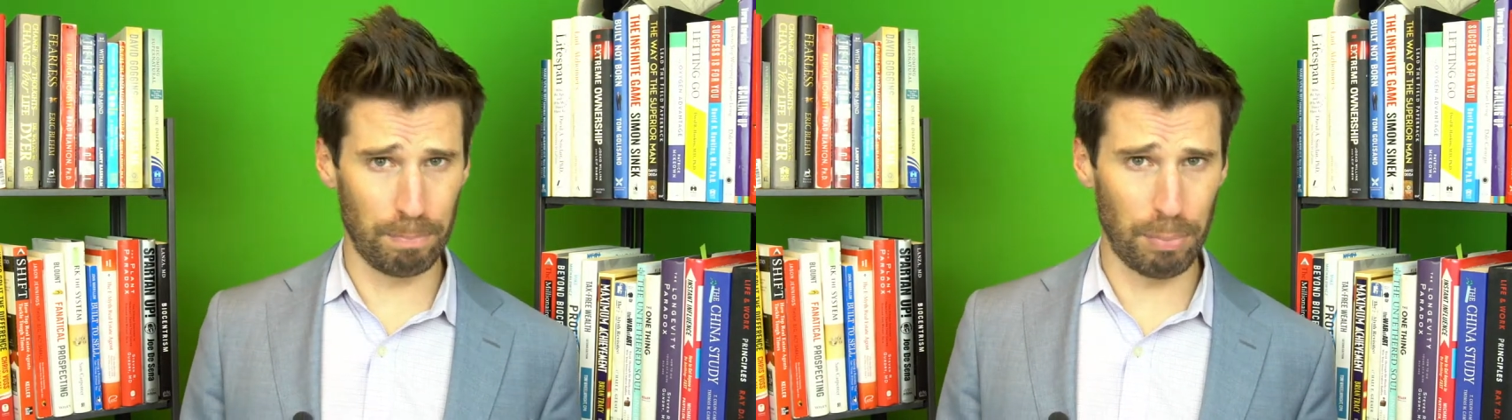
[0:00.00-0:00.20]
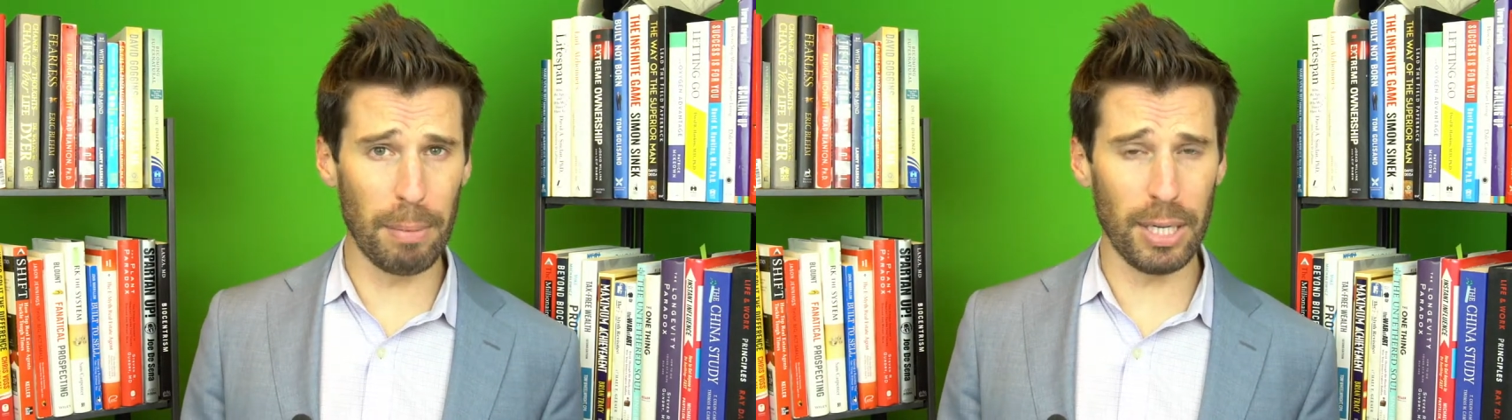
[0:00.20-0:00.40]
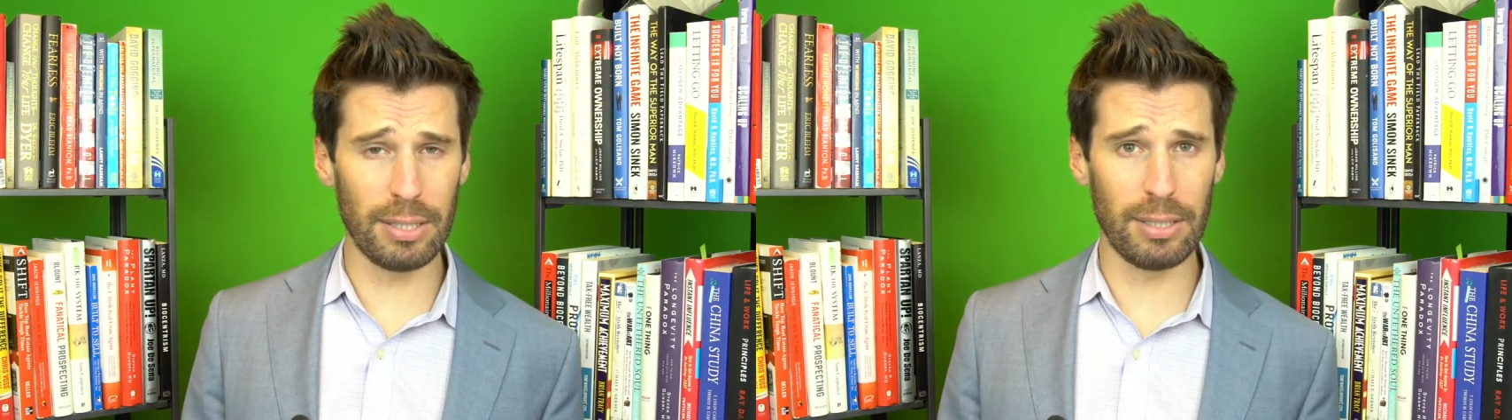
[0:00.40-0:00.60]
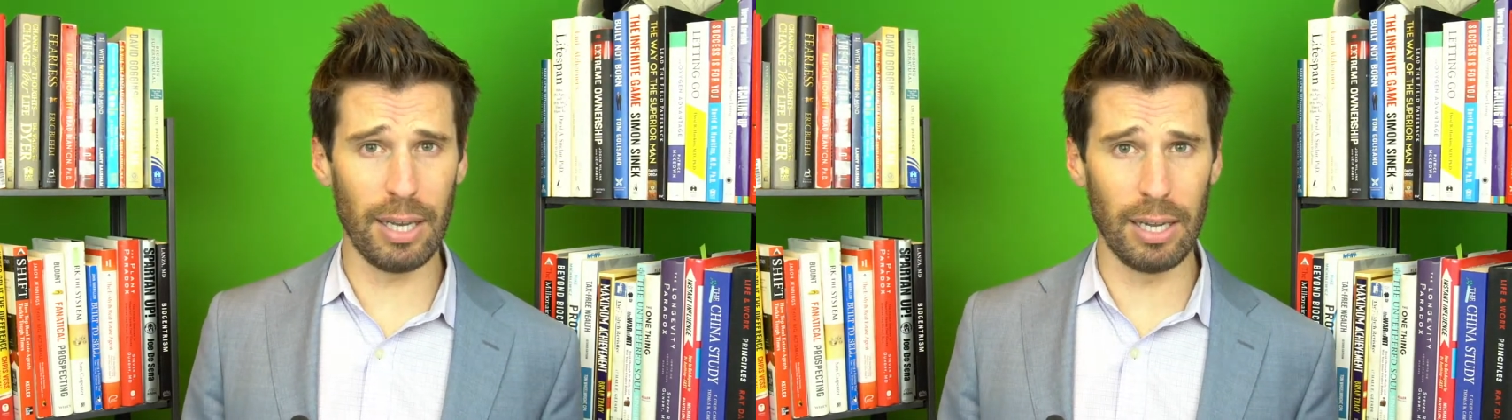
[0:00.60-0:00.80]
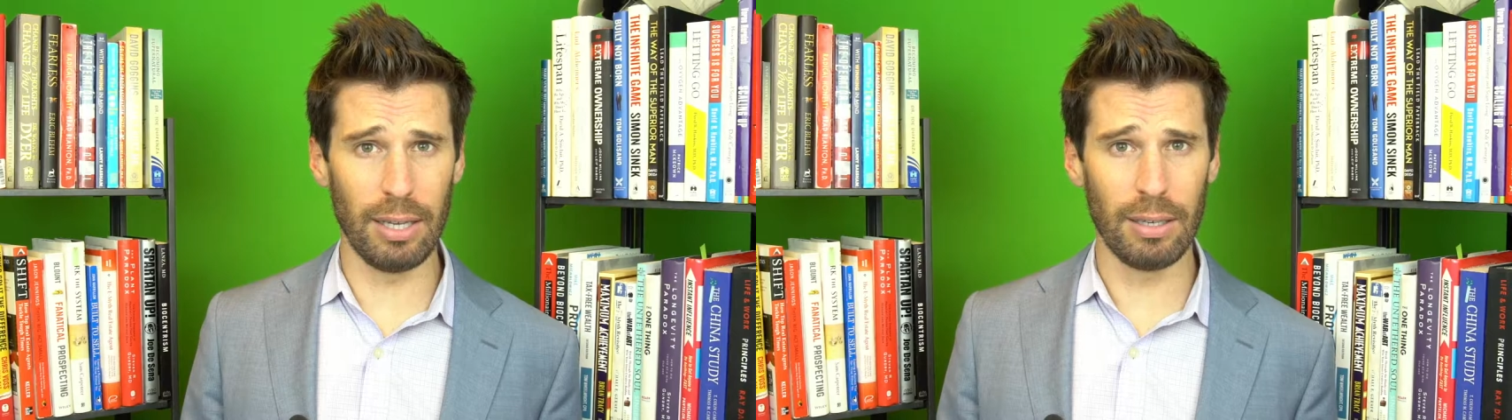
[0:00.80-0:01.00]
probably a
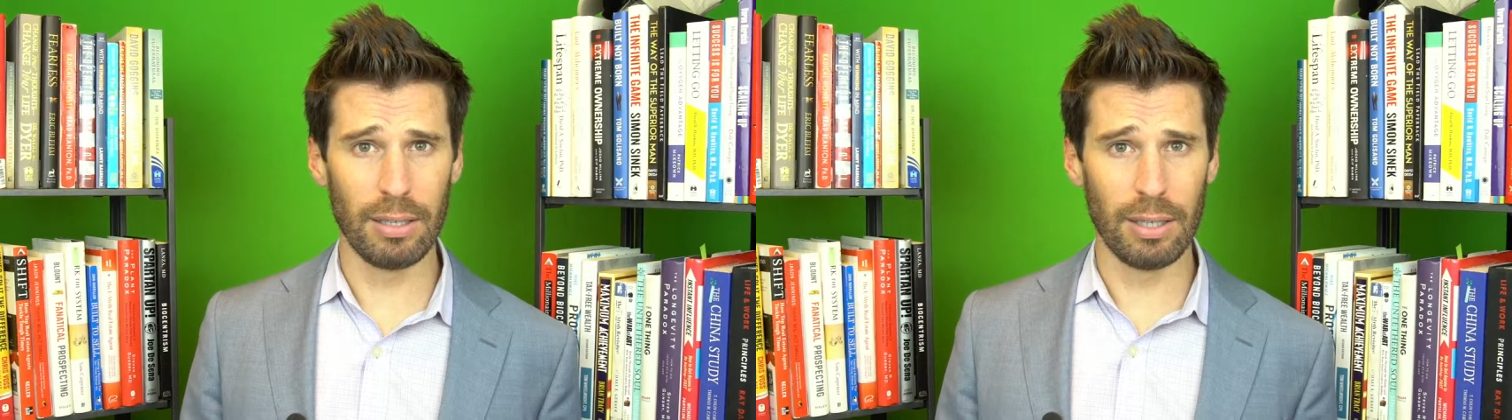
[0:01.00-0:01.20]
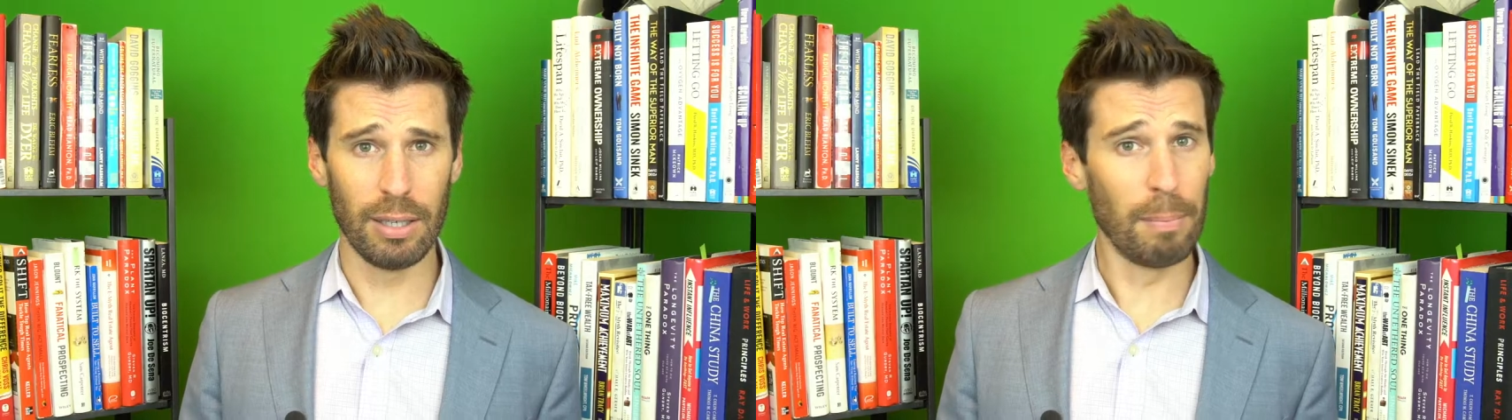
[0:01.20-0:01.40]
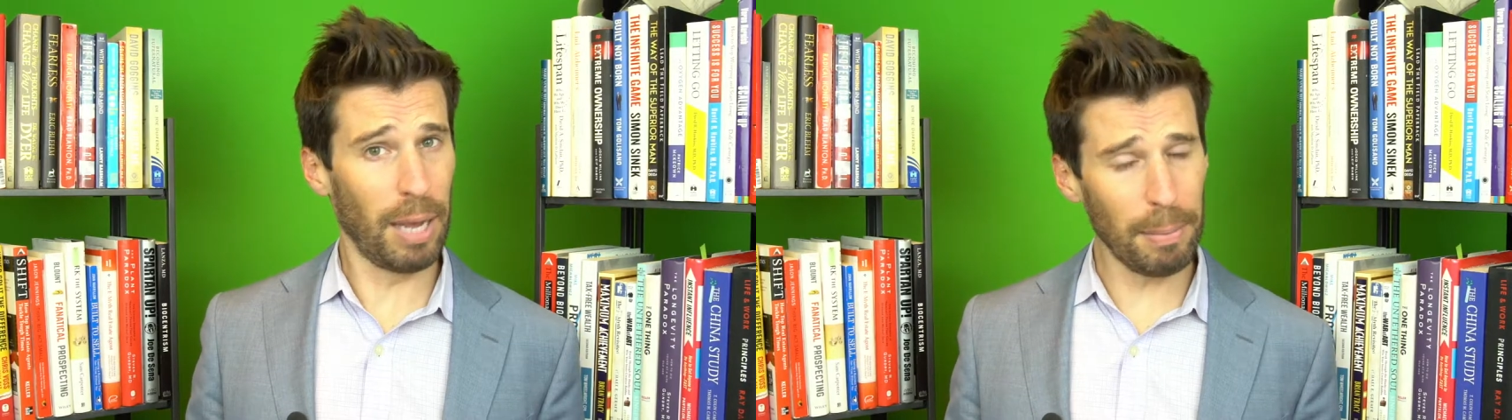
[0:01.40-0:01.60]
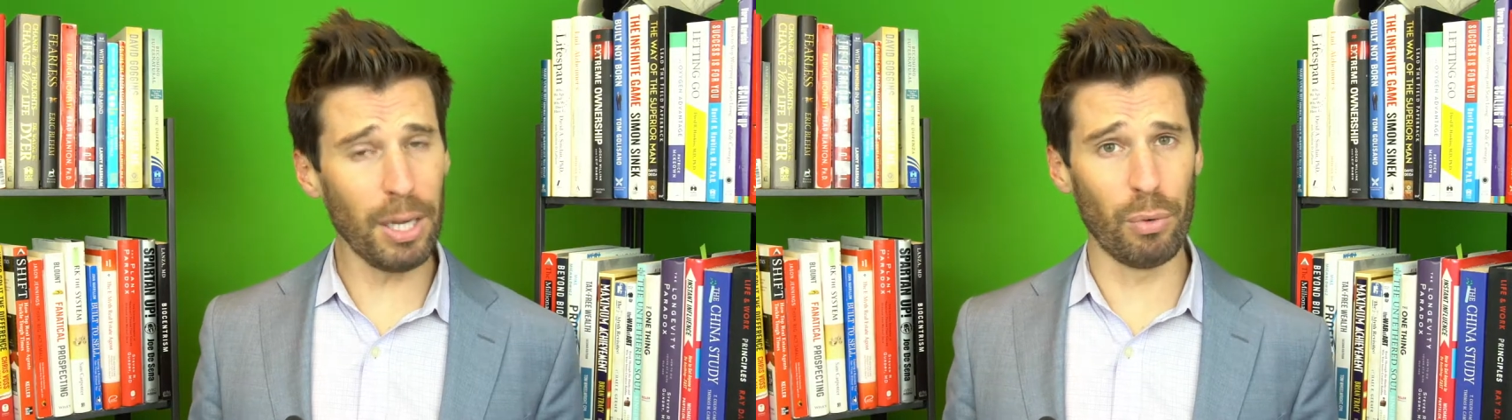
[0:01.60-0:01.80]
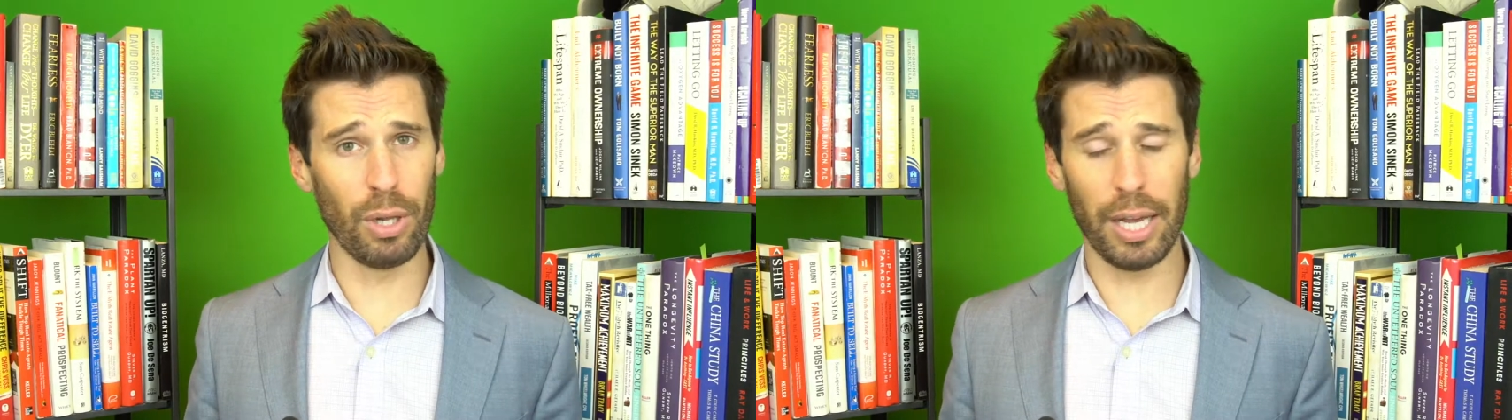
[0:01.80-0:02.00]
city,
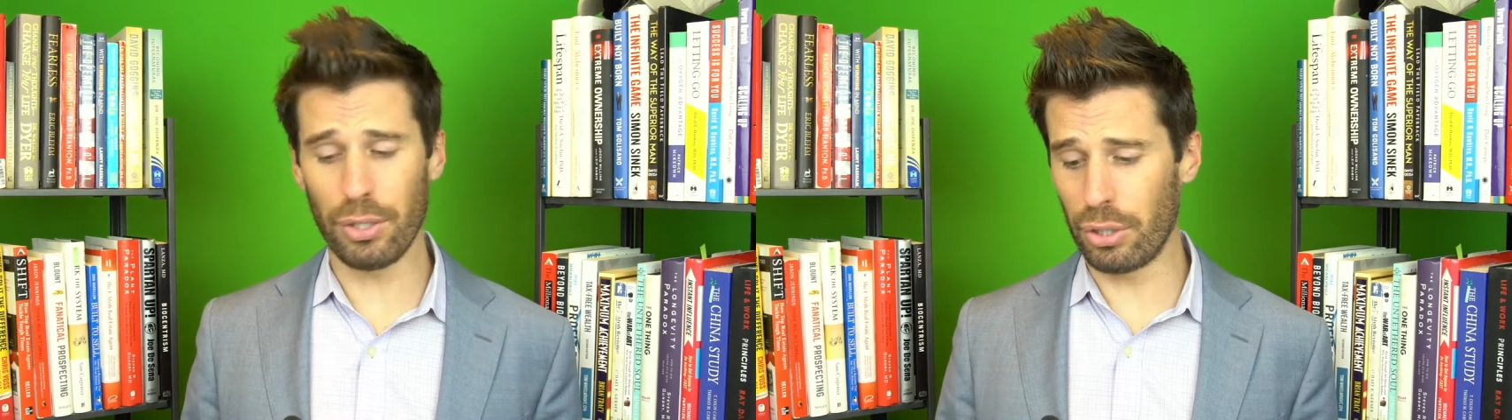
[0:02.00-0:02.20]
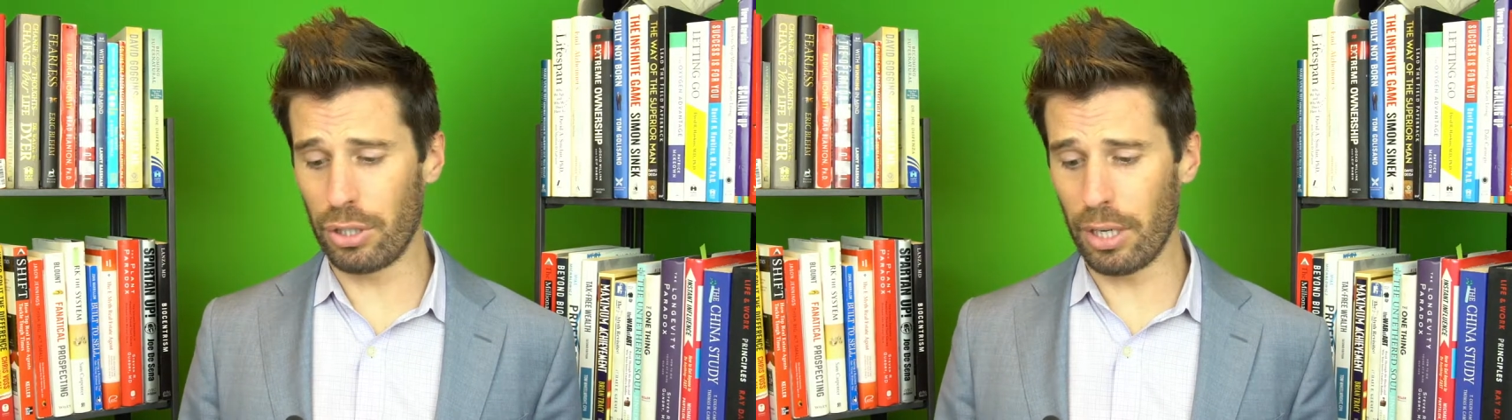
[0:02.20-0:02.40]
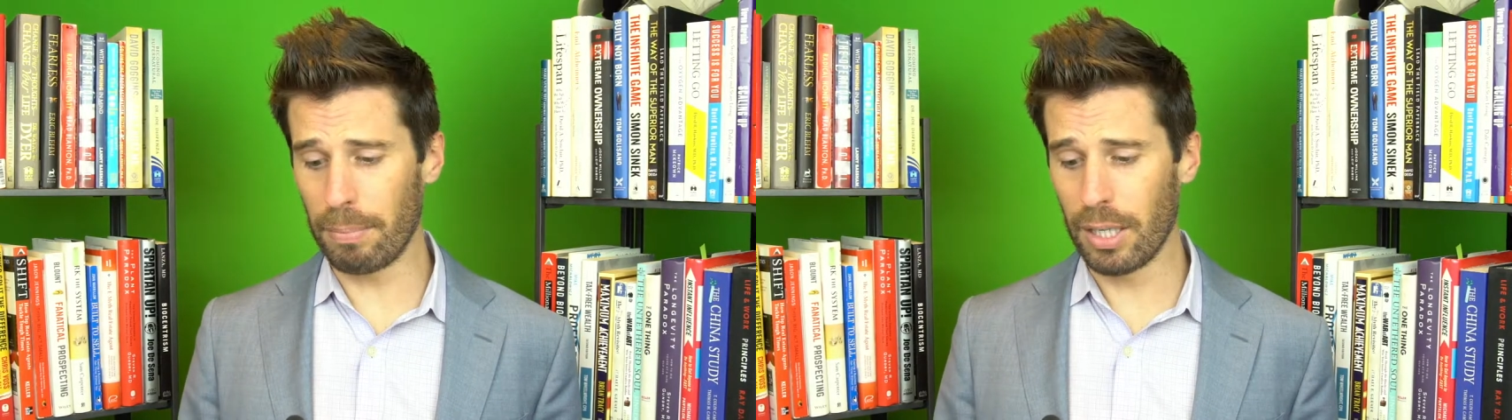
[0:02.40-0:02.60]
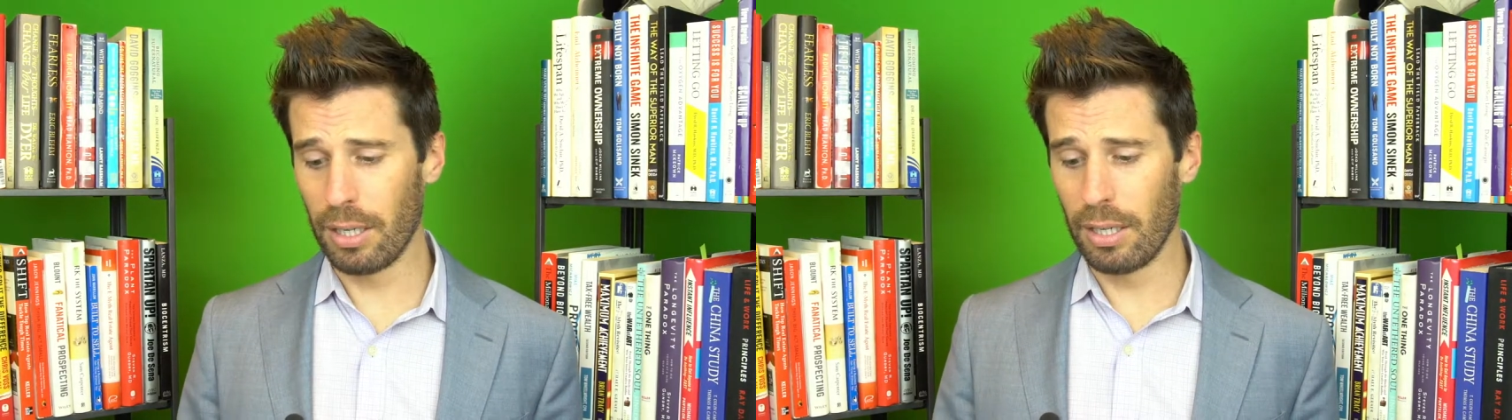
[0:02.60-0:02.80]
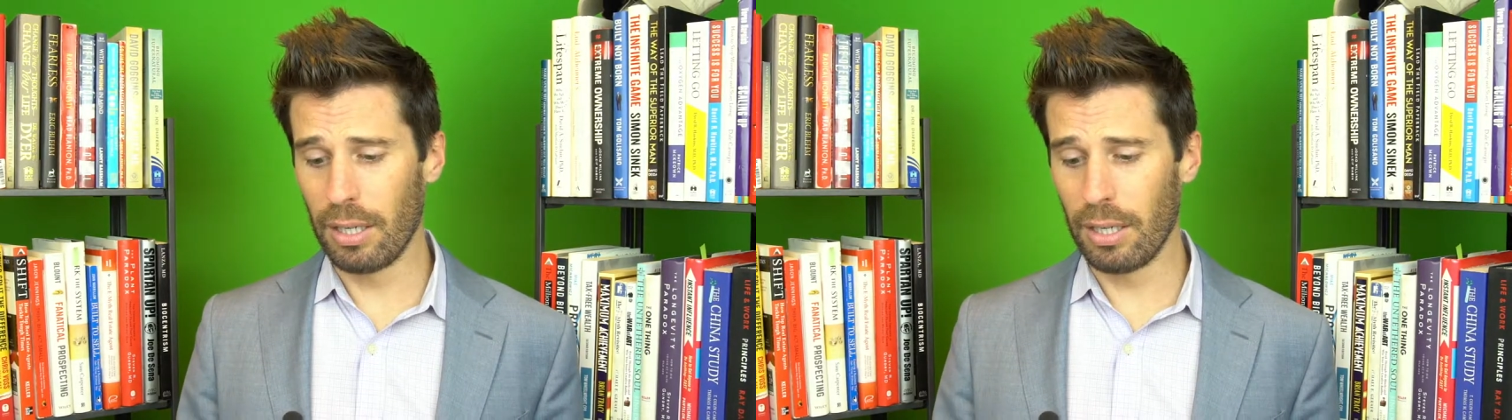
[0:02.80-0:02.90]
maybe a relationship.